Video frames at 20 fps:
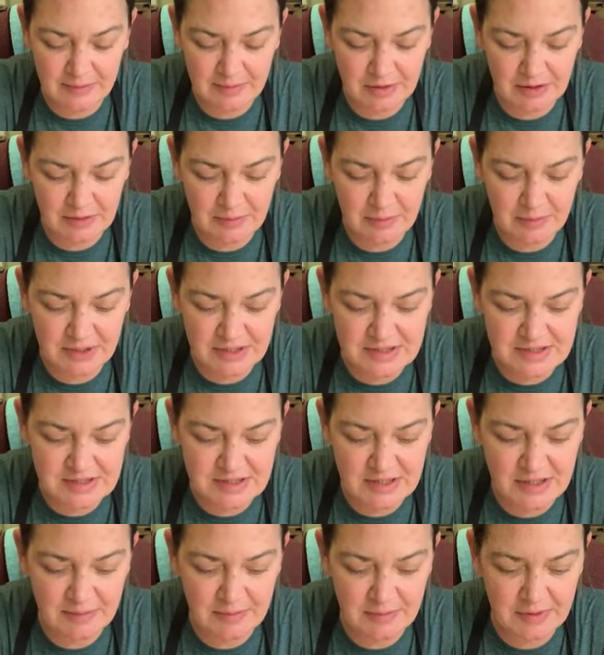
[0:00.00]
I'm gonna
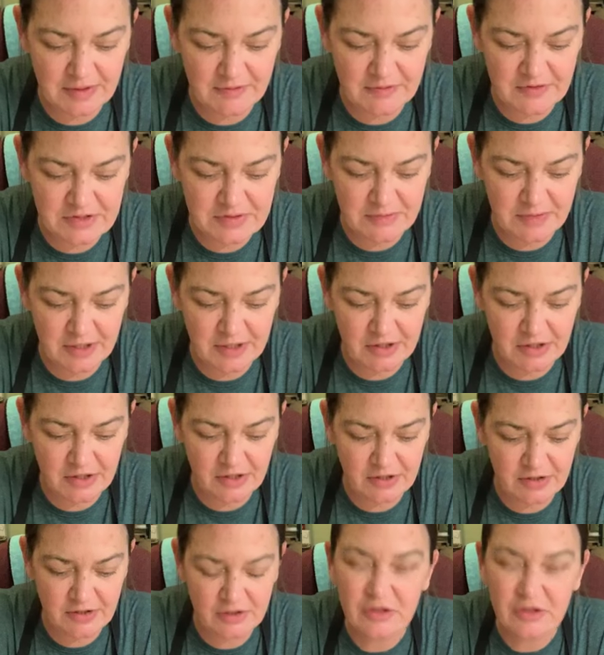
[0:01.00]
bust it up and give it to my daughter,